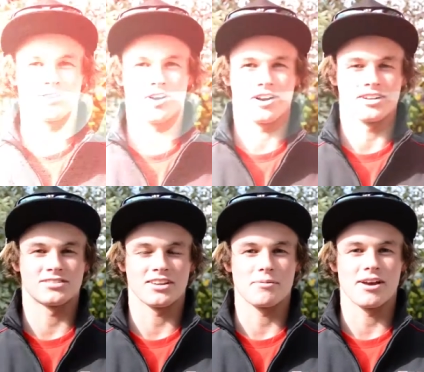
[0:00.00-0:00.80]
I
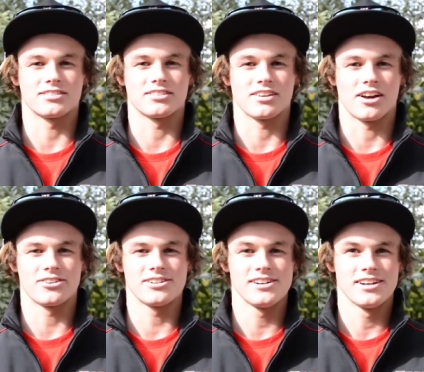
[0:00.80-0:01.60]
race CBR
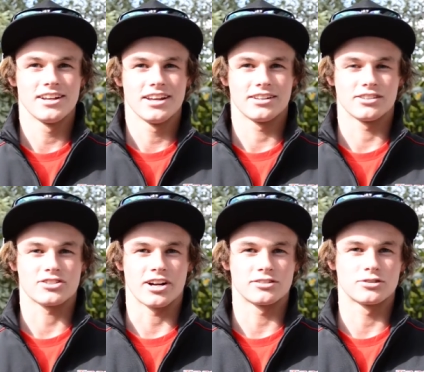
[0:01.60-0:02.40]
600 in the
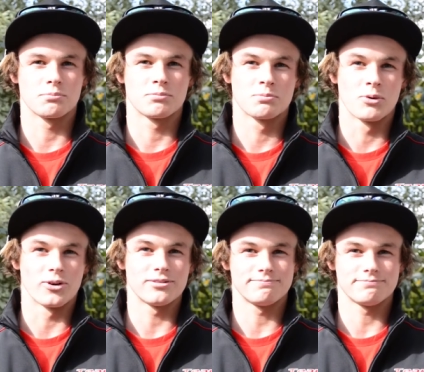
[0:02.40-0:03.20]
Australian Super
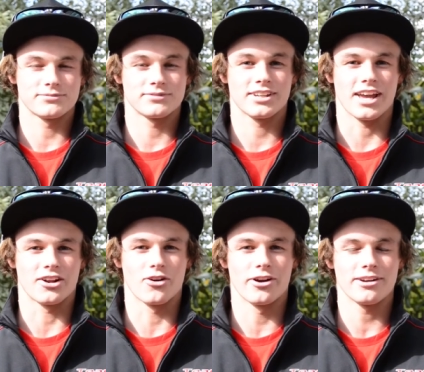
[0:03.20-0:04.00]
Sport
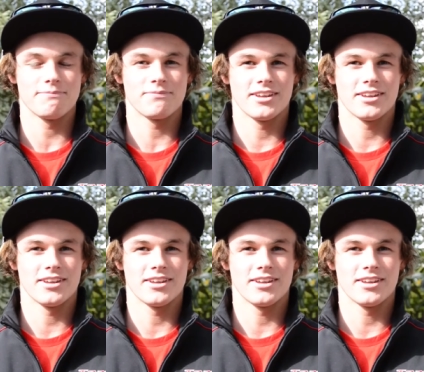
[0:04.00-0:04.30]
category.